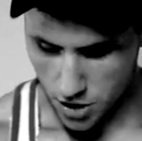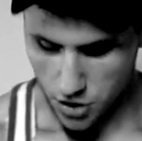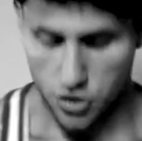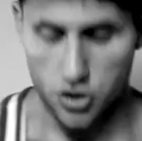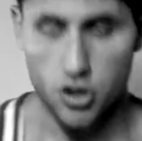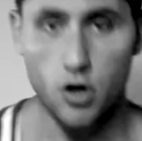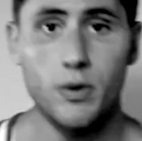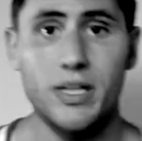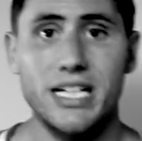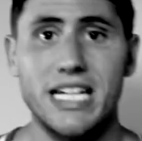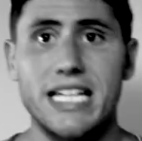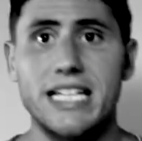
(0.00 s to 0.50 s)

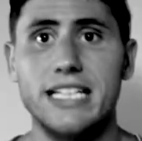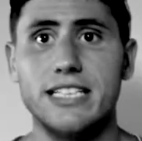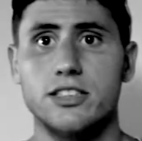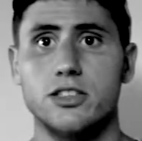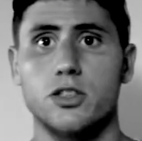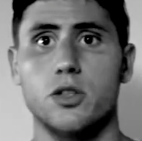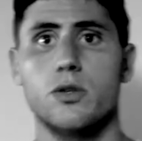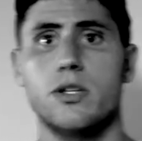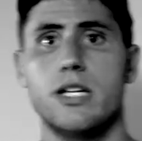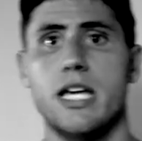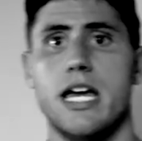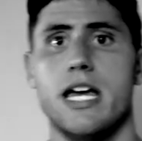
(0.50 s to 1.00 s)
So it
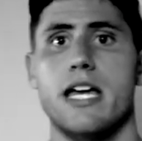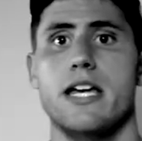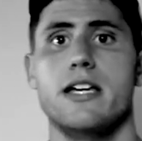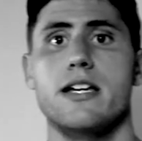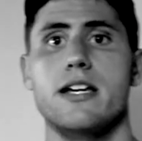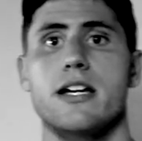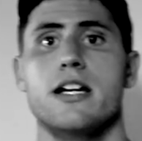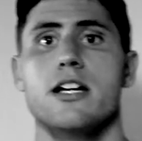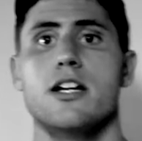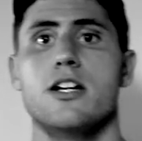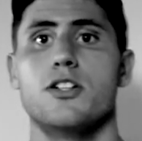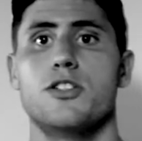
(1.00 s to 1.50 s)
is
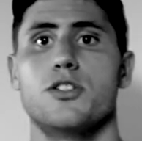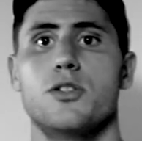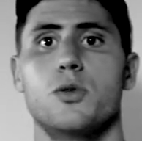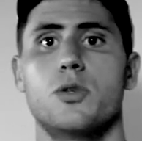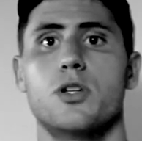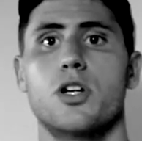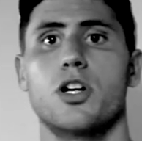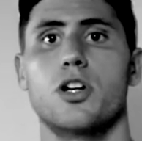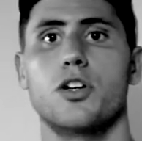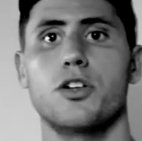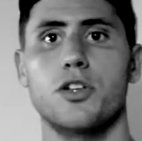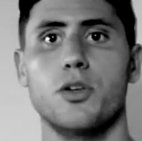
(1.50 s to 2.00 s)
okay to
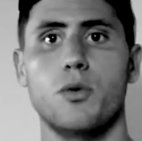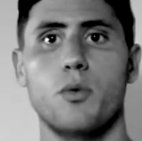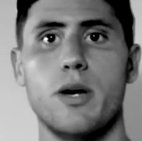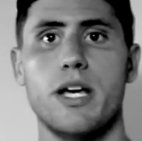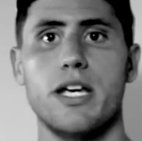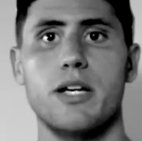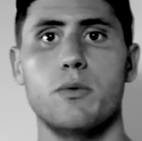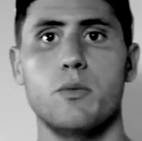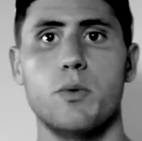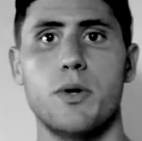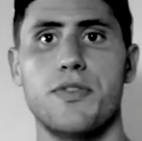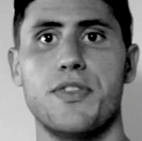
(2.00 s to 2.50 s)
curl the
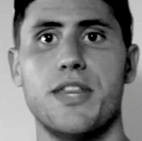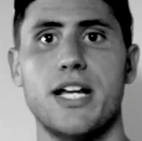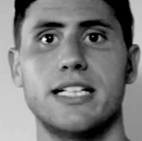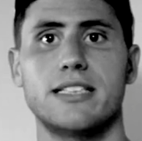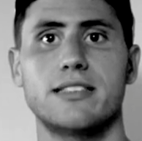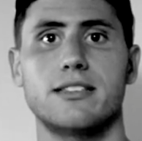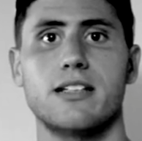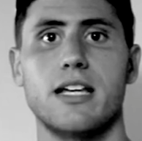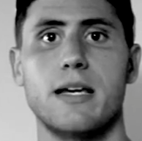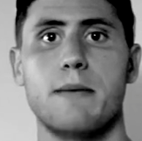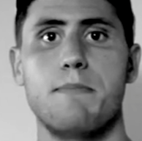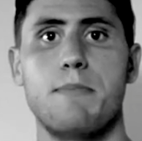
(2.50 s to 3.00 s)
weight with
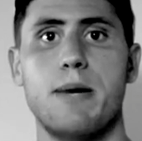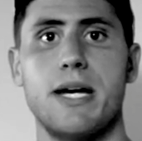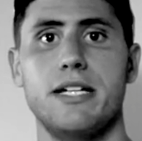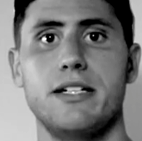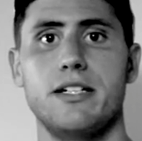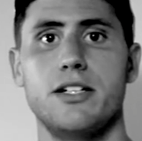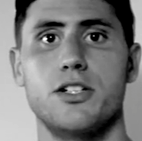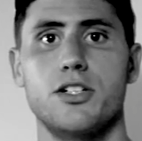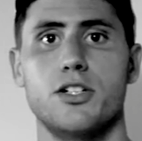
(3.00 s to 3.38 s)
that slight bend